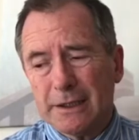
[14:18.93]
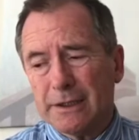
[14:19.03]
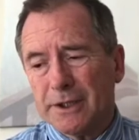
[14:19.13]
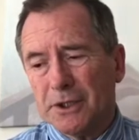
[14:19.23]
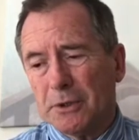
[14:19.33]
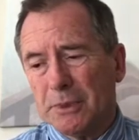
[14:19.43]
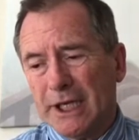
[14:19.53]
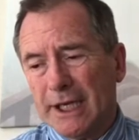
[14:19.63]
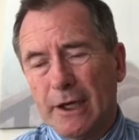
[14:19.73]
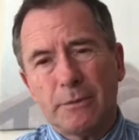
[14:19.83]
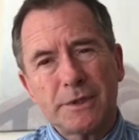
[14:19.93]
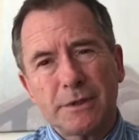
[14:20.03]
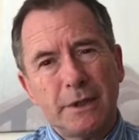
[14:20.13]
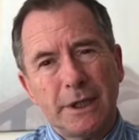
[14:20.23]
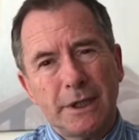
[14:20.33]
Uh, they're not being
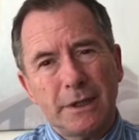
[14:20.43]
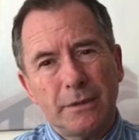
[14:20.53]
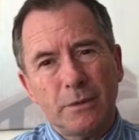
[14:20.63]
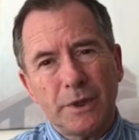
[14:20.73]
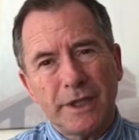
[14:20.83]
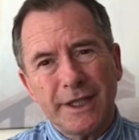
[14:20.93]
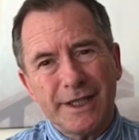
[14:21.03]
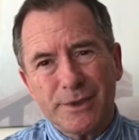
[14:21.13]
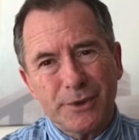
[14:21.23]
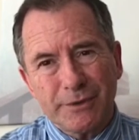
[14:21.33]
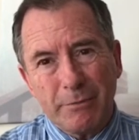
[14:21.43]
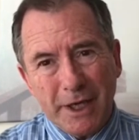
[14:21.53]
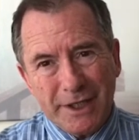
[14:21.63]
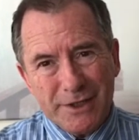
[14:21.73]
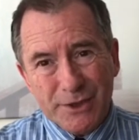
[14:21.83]
helped uh, with any sort of
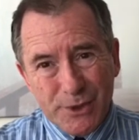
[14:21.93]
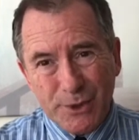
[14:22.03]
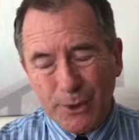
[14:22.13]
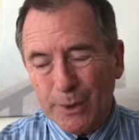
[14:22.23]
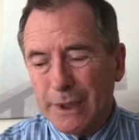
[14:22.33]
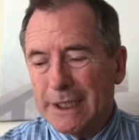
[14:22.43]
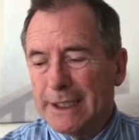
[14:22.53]
monies at all.